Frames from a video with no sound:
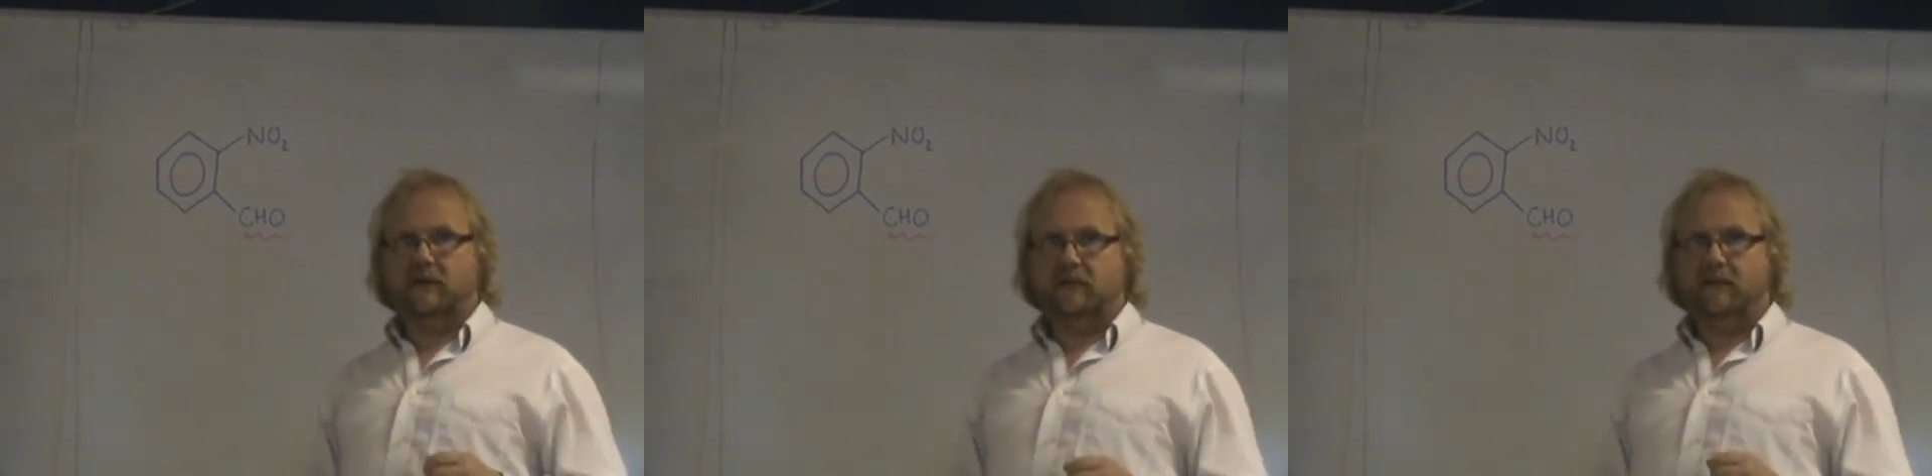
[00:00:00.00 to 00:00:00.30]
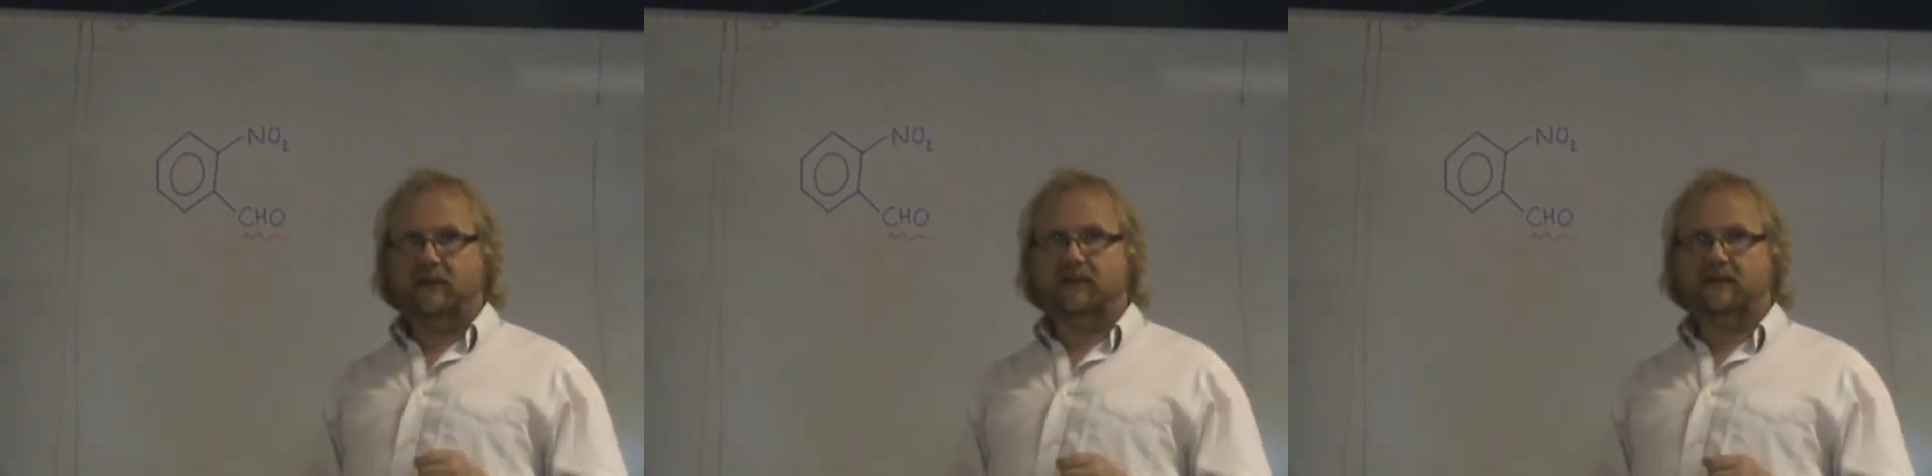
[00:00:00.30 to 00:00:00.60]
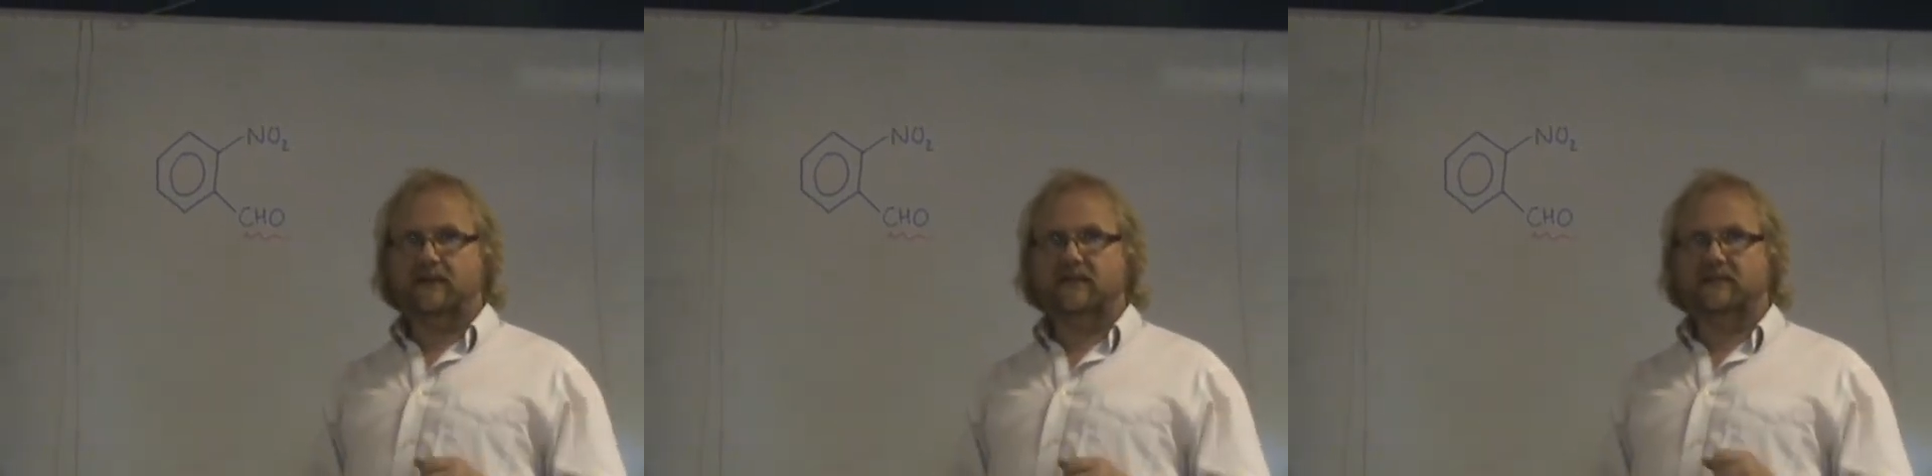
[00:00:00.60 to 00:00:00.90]
a method of
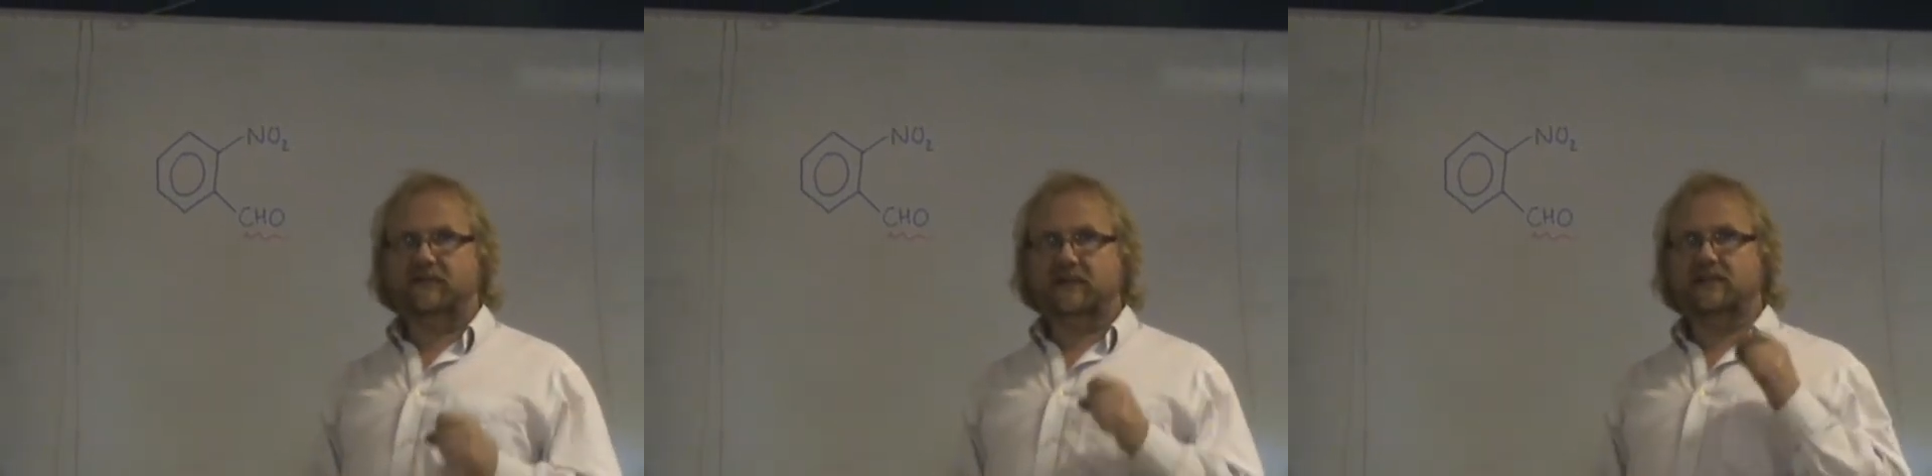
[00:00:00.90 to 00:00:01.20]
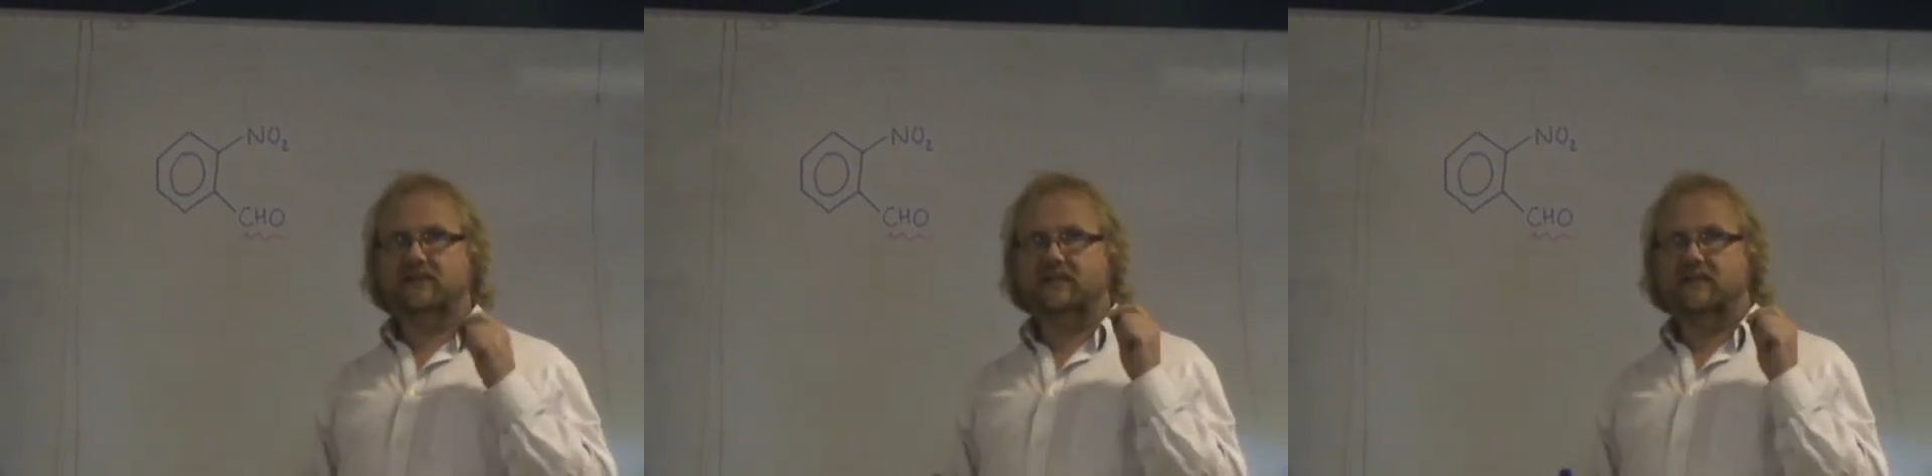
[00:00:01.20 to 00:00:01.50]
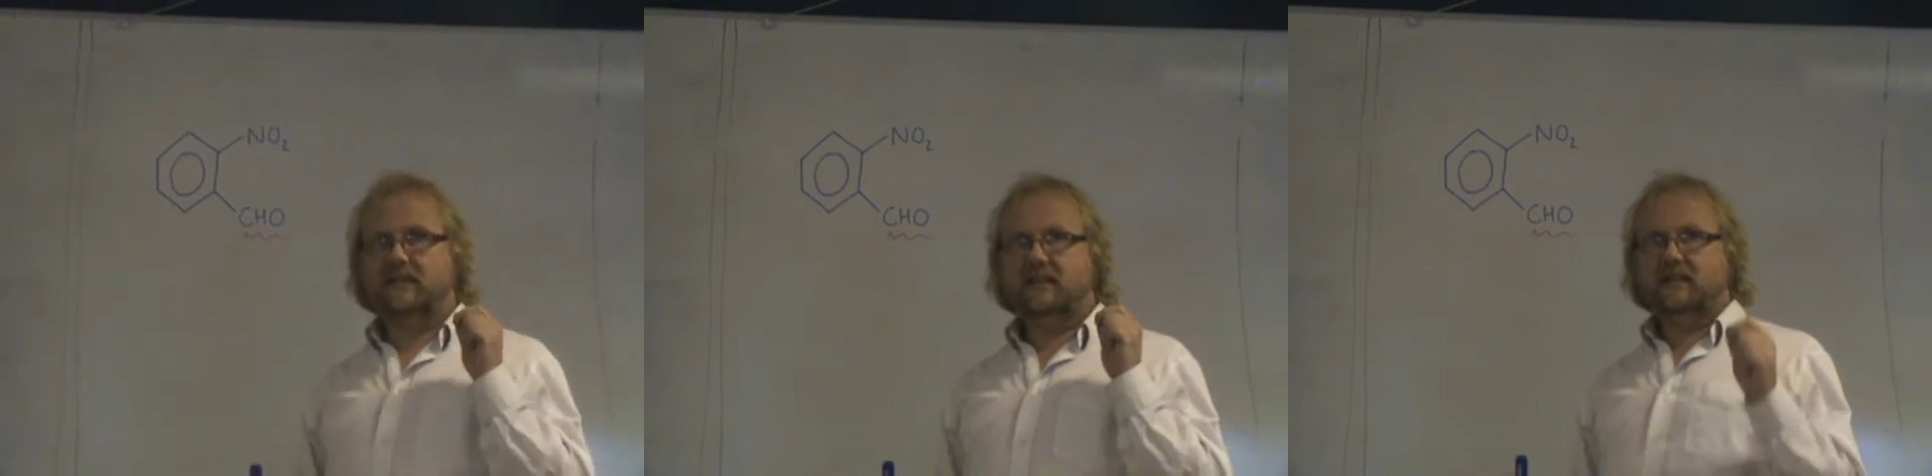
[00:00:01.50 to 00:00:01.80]
identification.
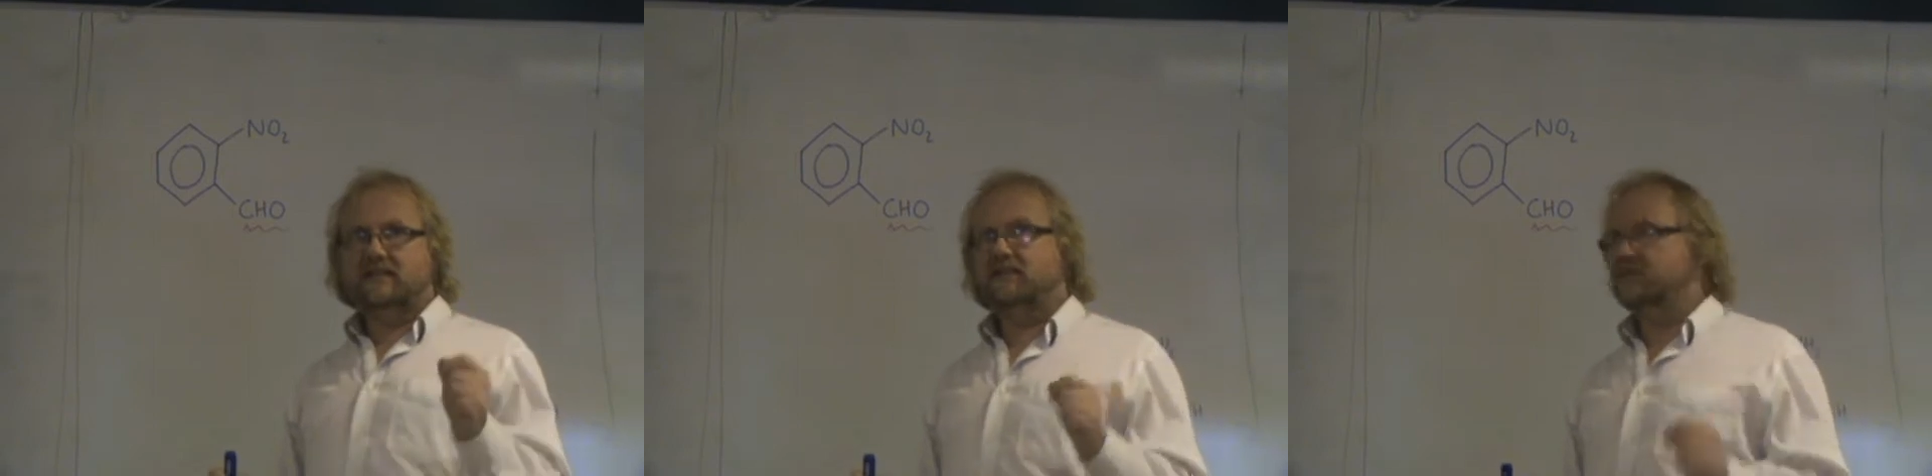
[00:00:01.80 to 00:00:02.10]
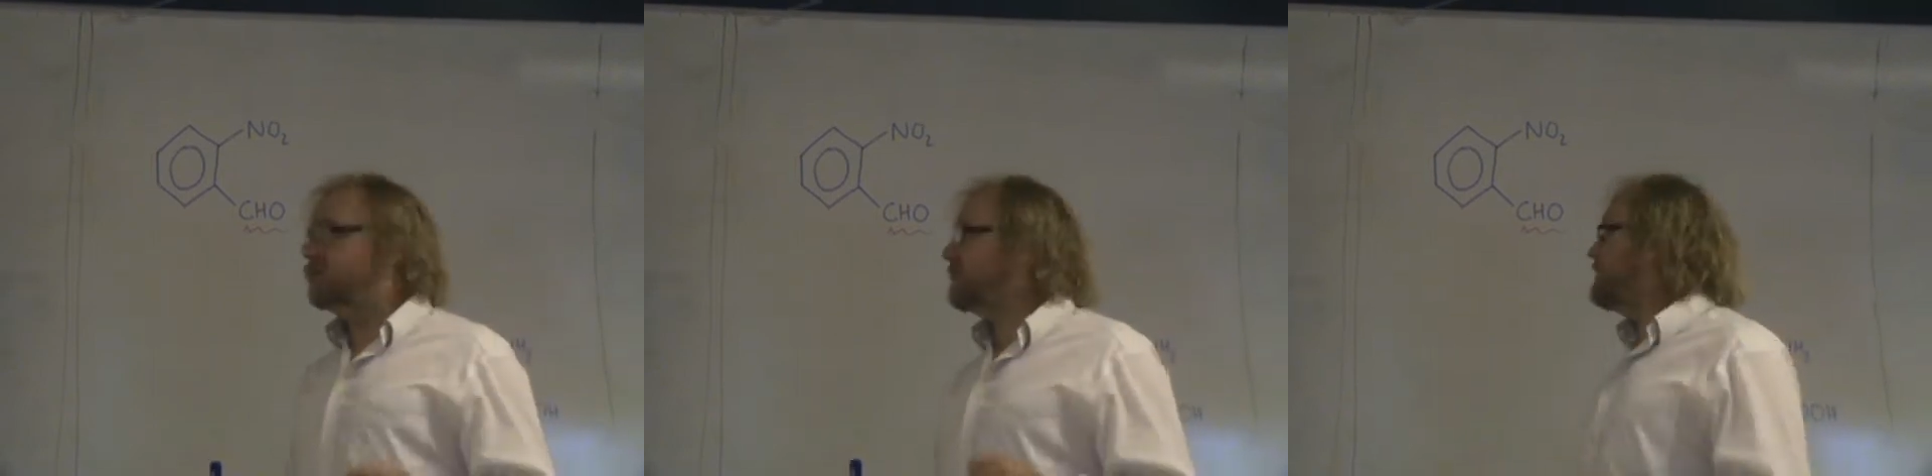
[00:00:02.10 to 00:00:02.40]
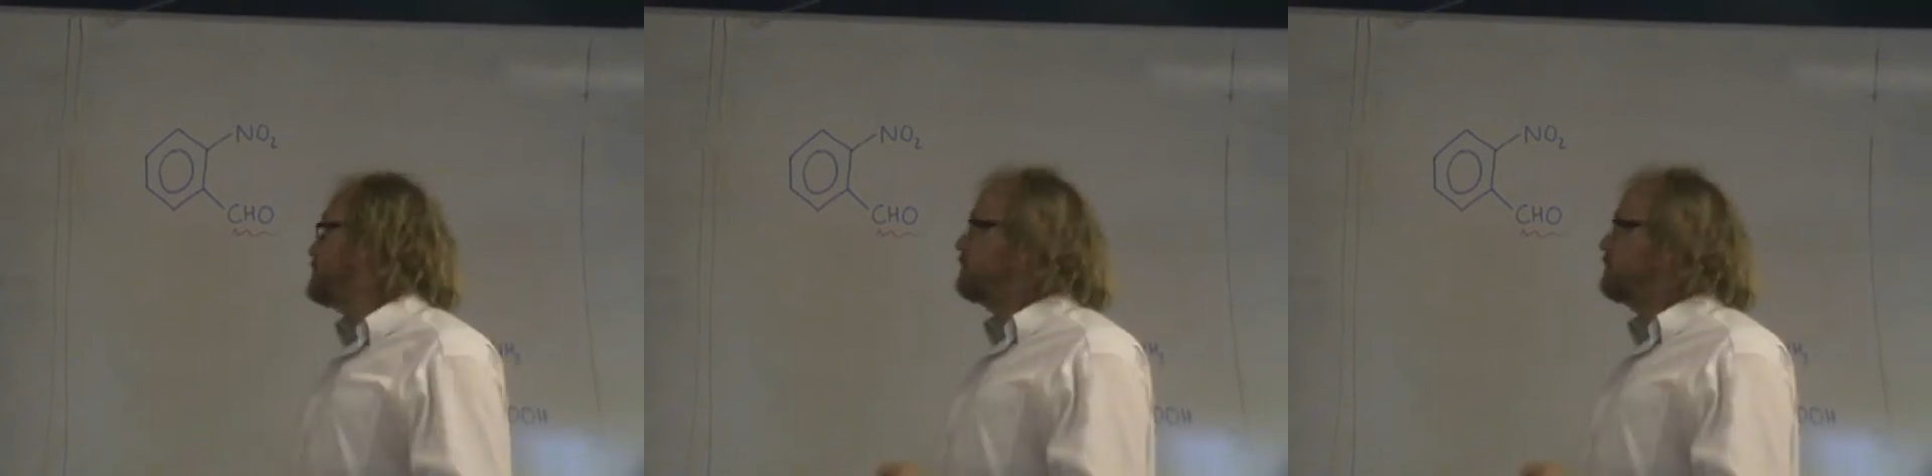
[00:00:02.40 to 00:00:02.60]
So the trick is,